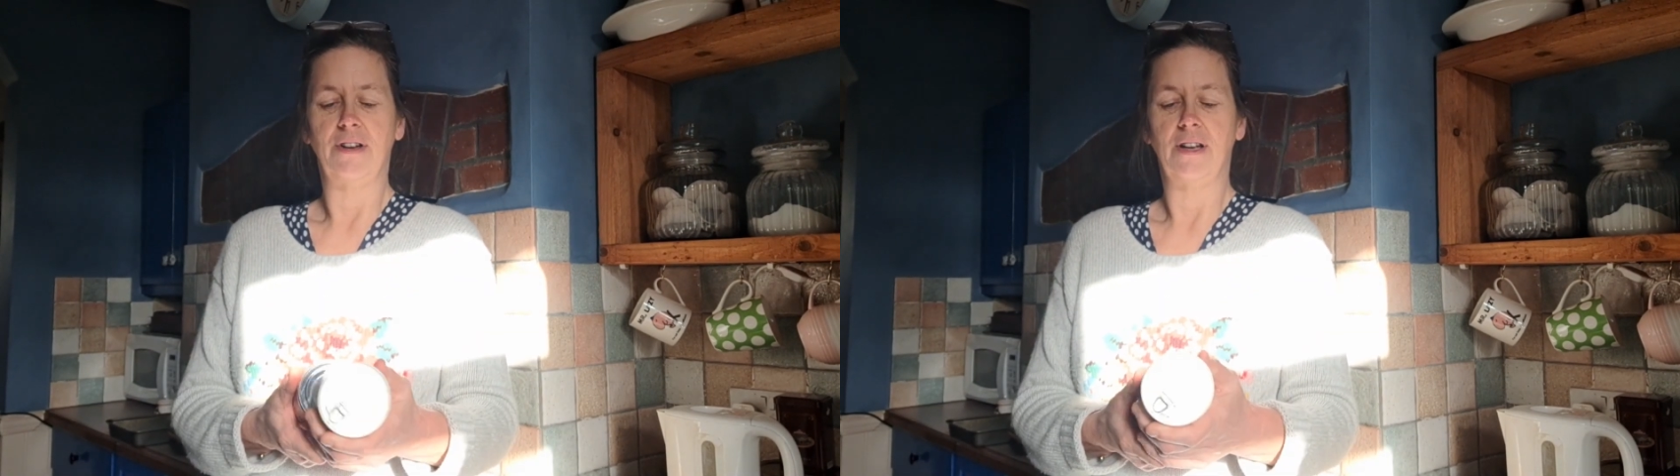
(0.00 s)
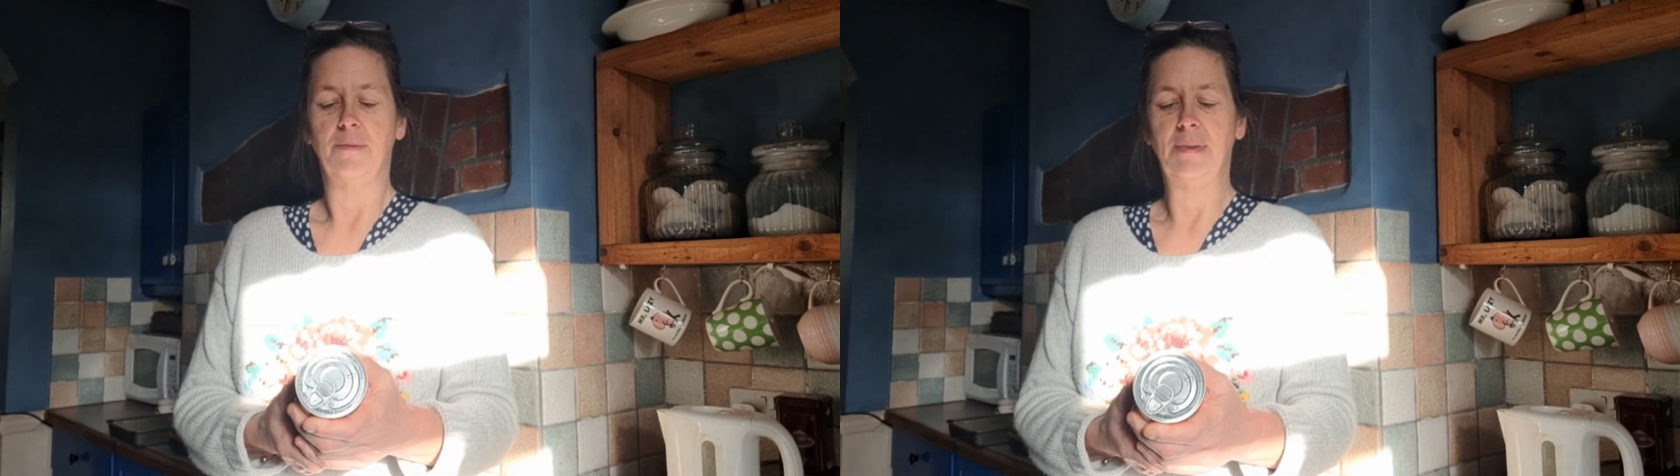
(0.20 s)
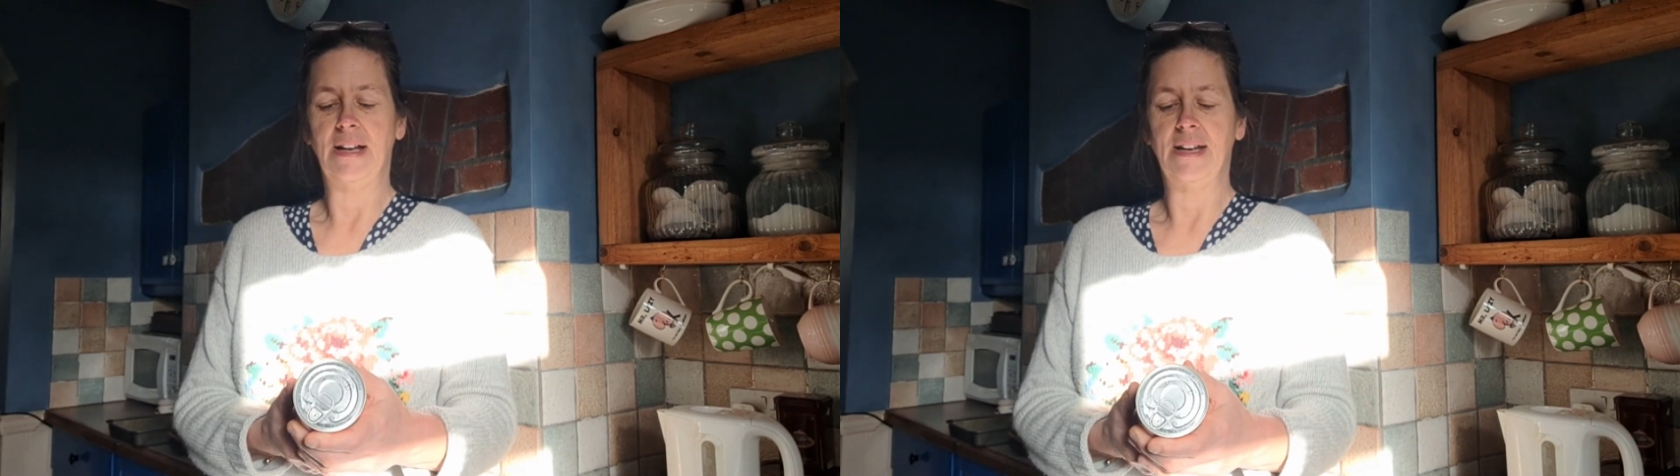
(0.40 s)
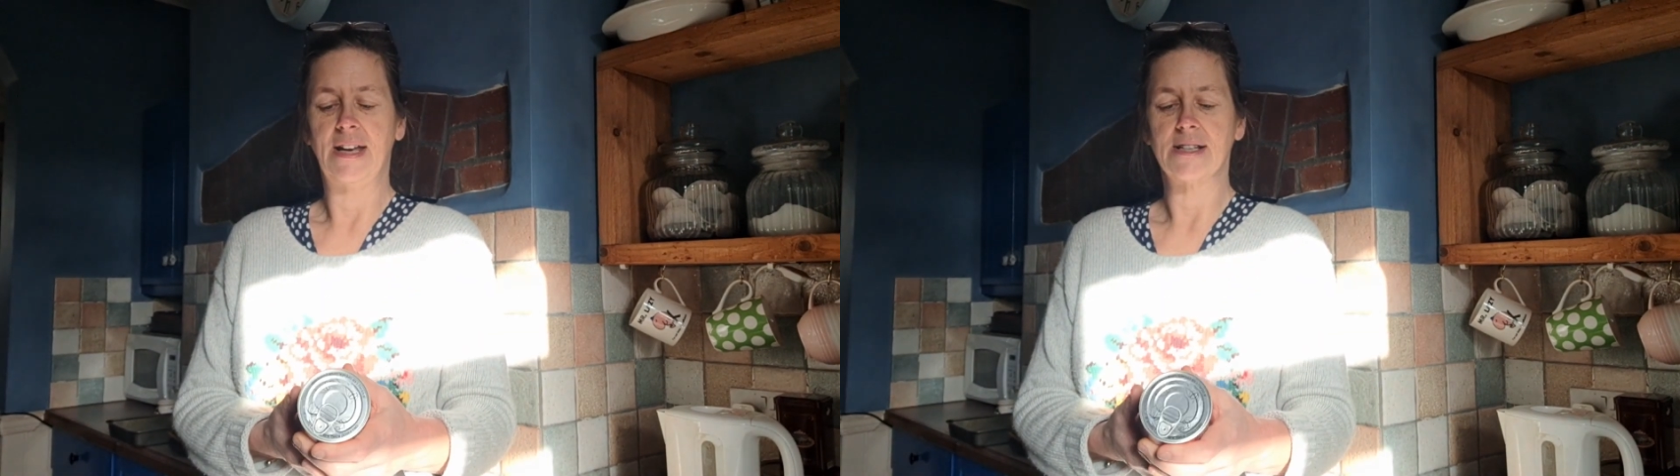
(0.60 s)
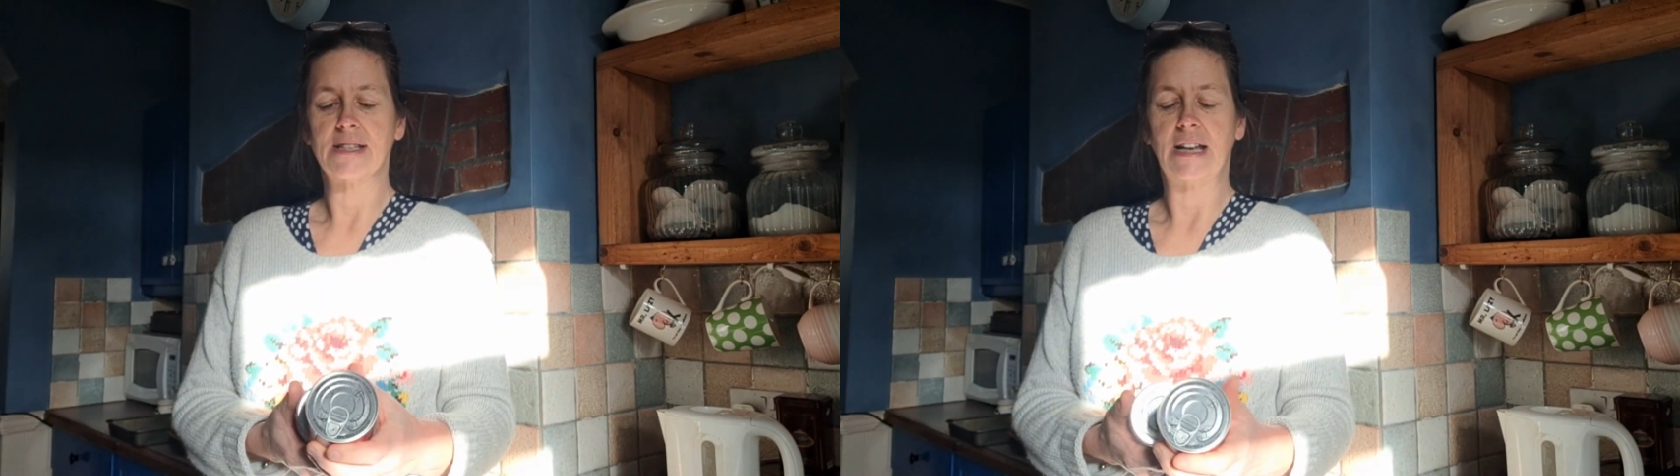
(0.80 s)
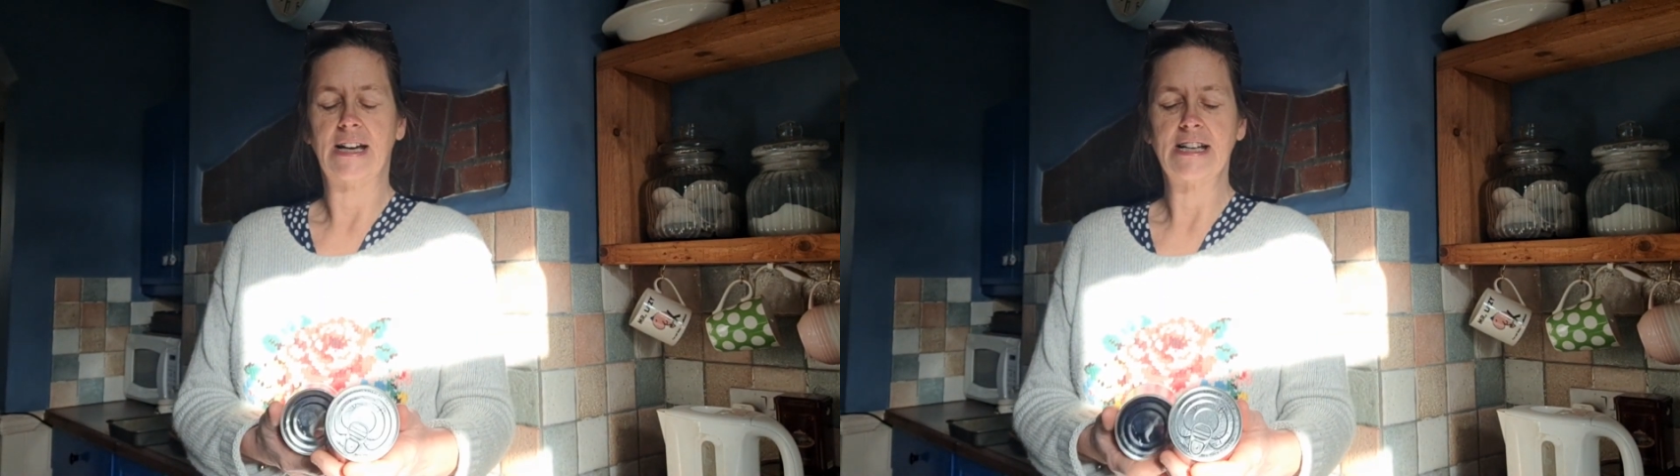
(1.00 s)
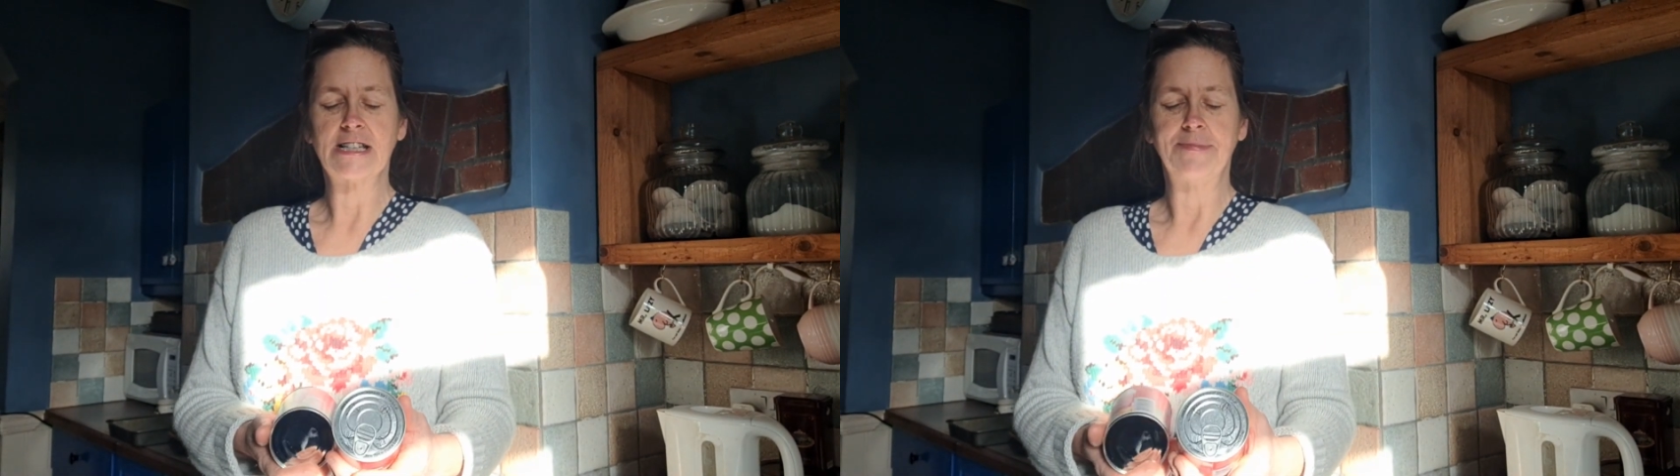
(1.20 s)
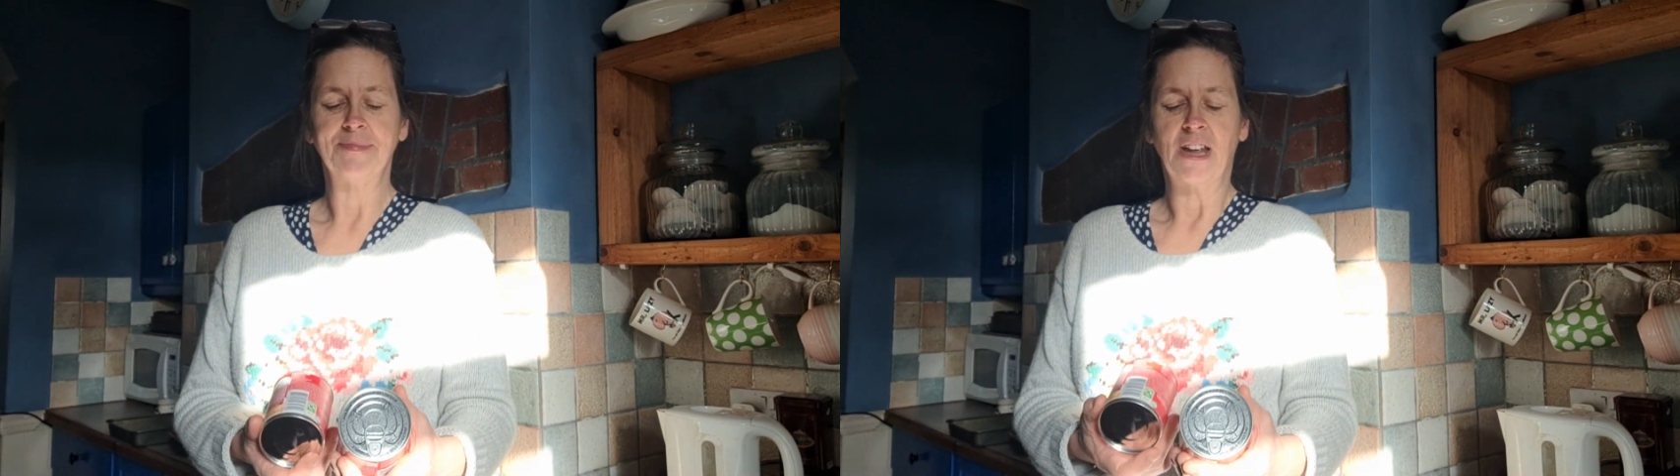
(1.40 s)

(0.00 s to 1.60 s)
a Millionaire slice.